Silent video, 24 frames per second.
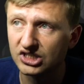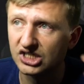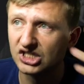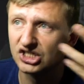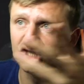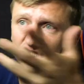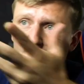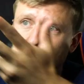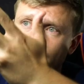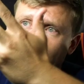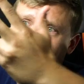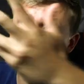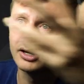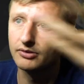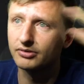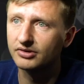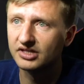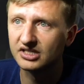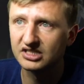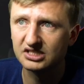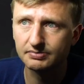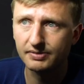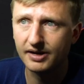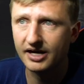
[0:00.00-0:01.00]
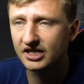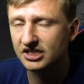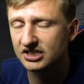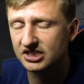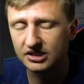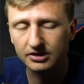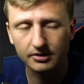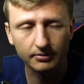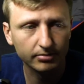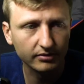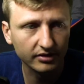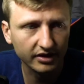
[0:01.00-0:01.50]
It's unique with the
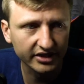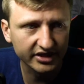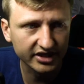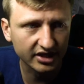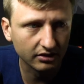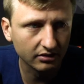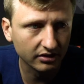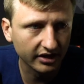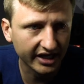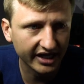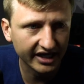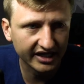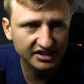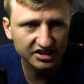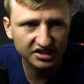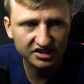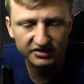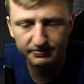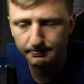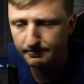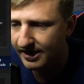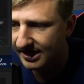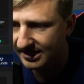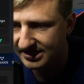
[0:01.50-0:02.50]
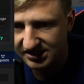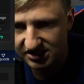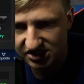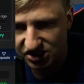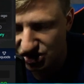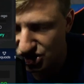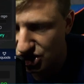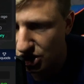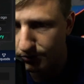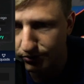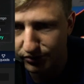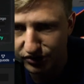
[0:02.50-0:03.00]
Spanish and the, the links. It makes it
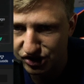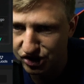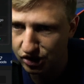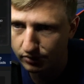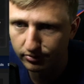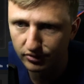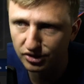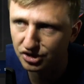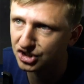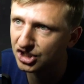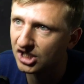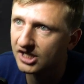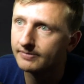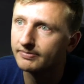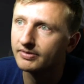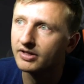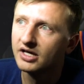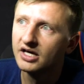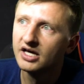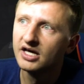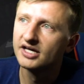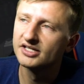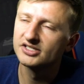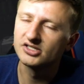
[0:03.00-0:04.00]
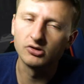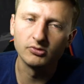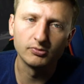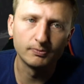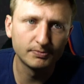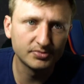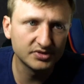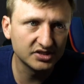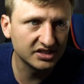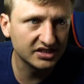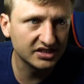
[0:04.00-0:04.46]
super, super cheap. So